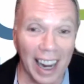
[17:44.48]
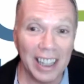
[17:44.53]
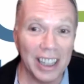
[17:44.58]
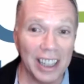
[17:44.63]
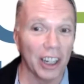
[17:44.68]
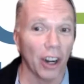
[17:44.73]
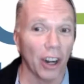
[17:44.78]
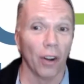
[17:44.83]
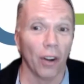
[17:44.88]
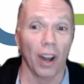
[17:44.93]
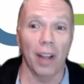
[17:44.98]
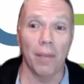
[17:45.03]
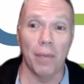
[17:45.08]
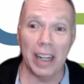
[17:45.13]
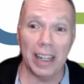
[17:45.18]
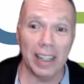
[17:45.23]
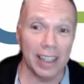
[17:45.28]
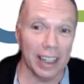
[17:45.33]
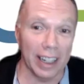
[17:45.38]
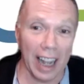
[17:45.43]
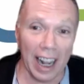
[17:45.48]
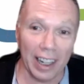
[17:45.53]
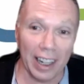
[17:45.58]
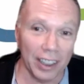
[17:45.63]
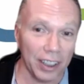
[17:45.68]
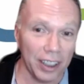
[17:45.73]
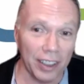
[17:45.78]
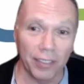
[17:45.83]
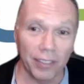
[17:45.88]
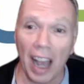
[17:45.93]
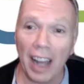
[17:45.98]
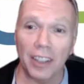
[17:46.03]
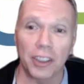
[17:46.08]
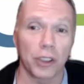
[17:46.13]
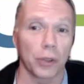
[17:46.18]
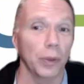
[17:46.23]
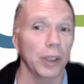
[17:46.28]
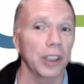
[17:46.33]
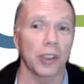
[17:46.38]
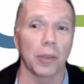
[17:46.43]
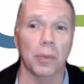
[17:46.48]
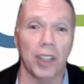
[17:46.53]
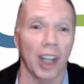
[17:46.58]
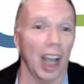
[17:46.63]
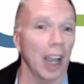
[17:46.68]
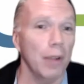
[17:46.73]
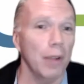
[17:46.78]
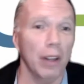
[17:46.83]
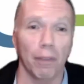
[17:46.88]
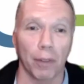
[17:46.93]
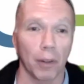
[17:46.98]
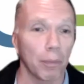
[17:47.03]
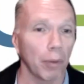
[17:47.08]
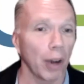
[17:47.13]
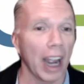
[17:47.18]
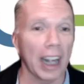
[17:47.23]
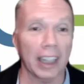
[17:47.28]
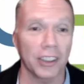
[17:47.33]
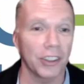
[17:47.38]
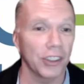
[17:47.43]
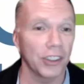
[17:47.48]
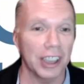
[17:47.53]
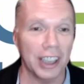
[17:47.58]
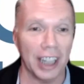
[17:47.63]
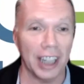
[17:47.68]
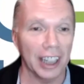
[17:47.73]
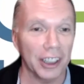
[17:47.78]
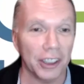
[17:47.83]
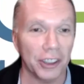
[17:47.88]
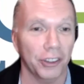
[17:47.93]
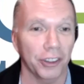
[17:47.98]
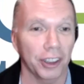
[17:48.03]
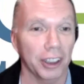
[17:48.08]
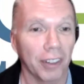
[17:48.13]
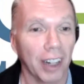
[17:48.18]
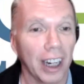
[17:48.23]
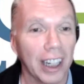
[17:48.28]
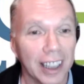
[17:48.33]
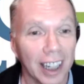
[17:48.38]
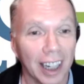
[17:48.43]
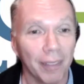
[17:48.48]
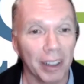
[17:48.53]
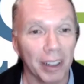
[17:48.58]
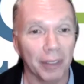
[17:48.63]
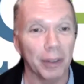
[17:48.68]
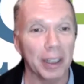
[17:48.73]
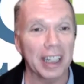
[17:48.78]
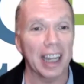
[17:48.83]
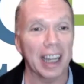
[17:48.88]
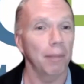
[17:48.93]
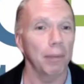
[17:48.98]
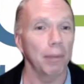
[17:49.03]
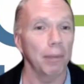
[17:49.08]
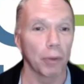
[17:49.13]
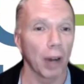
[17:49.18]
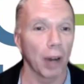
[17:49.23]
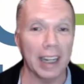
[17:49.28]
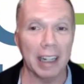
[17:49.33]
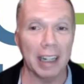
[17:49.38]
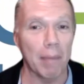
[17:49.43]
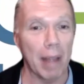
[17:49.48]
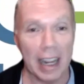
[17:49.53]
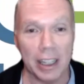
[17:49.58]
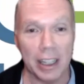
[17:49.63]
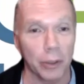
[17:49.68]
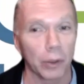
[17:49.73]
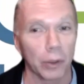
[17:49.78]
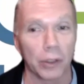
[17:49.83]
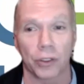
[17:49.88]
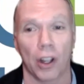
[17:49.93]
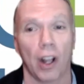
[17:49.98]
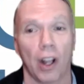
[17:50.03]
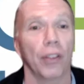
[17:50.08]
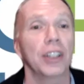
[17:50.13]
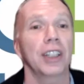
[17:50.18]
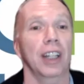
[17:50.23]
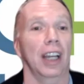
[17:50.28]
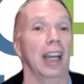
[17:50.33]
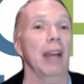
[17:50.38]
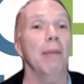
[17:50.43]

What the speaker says: you've got to squeeze some time in for practicing dentistry, right? I mean, we can't be writing manuals all the time.